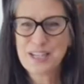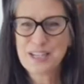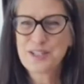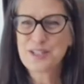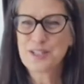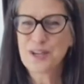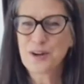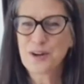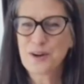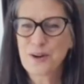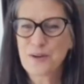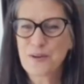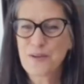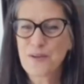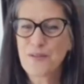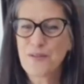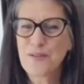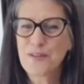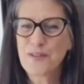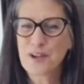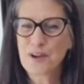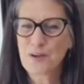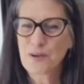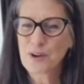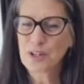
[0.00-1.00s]
So
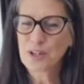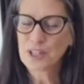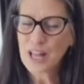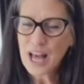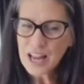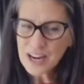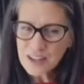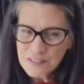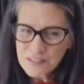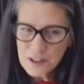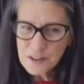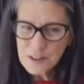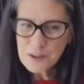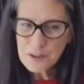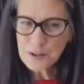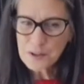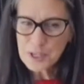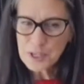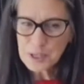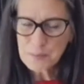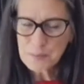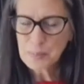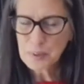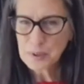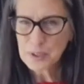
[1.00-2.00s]
there are a lot of other
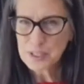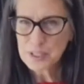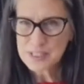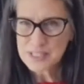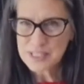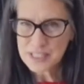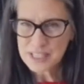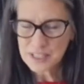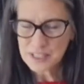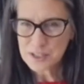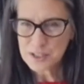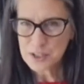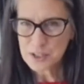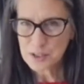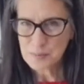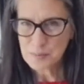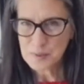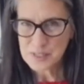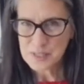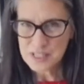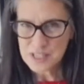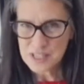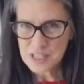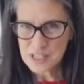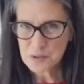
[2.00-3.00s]
inputs into the
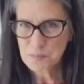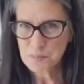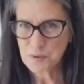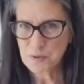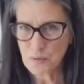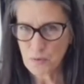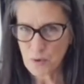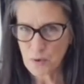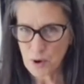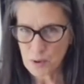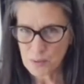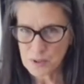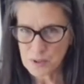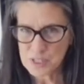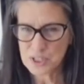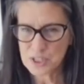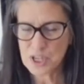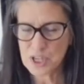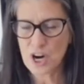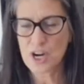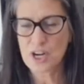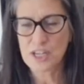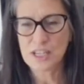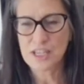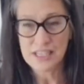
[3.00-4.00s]
business before we
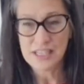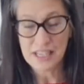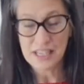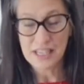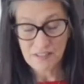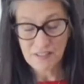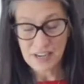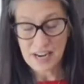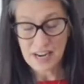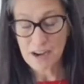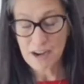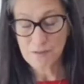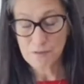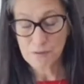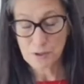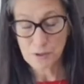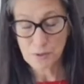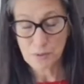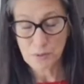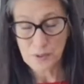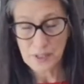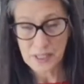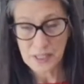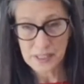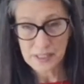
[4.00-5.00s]
started, and even
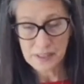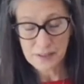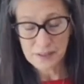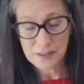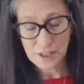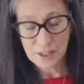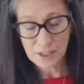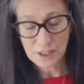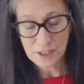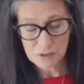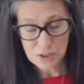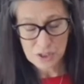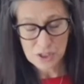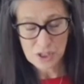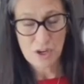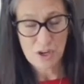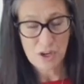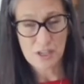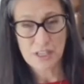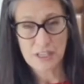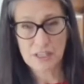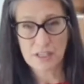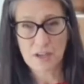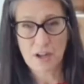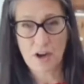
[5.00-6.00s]
after we, you know,
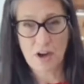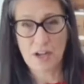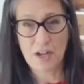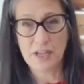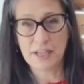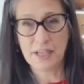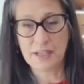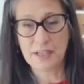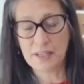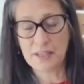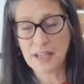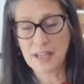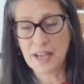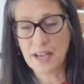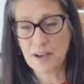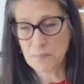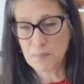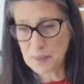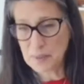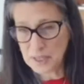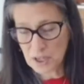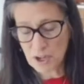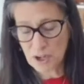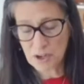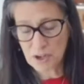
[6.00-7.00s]
started and, and have
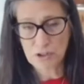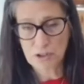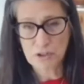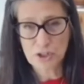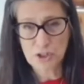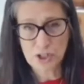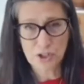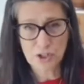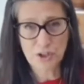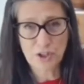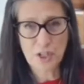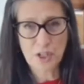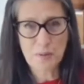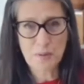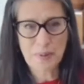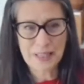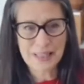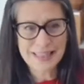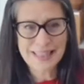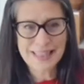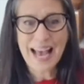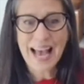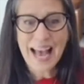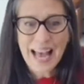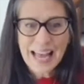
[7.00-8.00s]
been on our journey. But
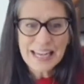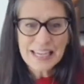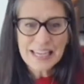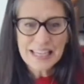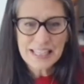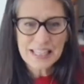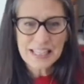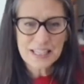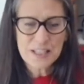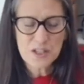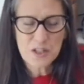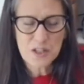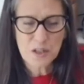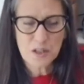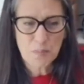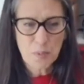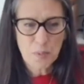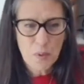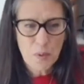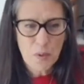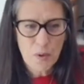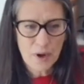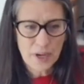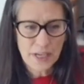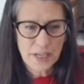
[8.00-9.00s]
that is the
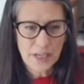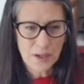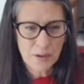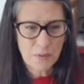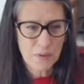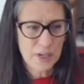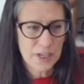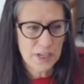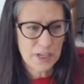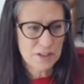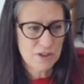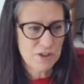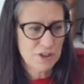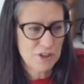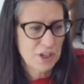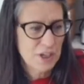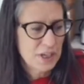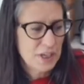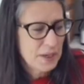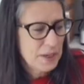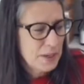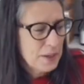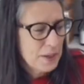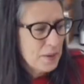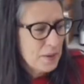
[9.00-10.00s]
point at which
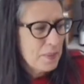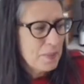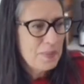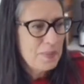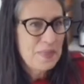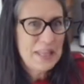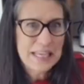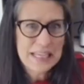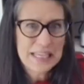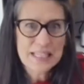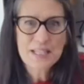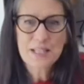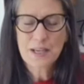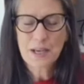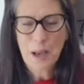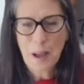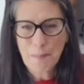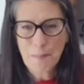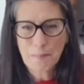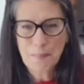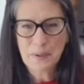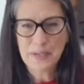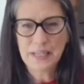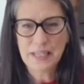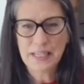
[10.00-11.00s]
this
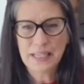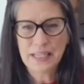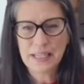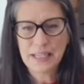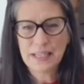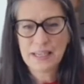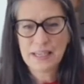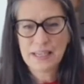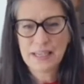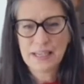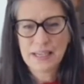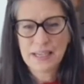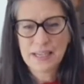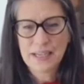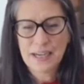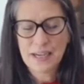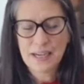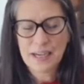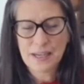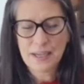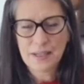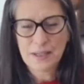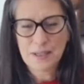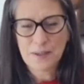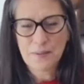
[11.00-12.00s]
company
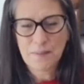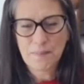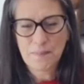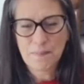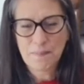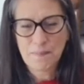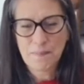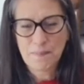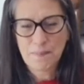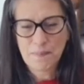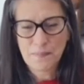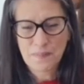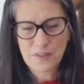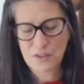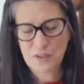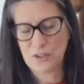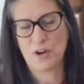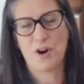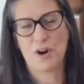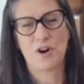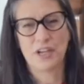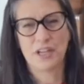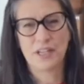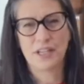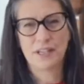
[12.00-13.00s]
um,
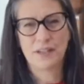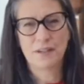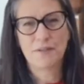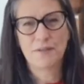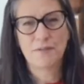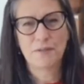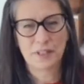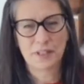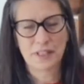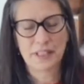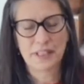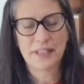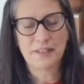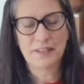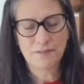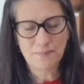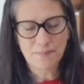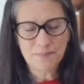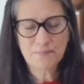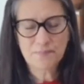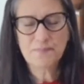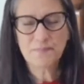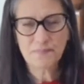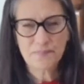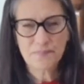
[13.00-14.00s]
started mm-hmm. really and i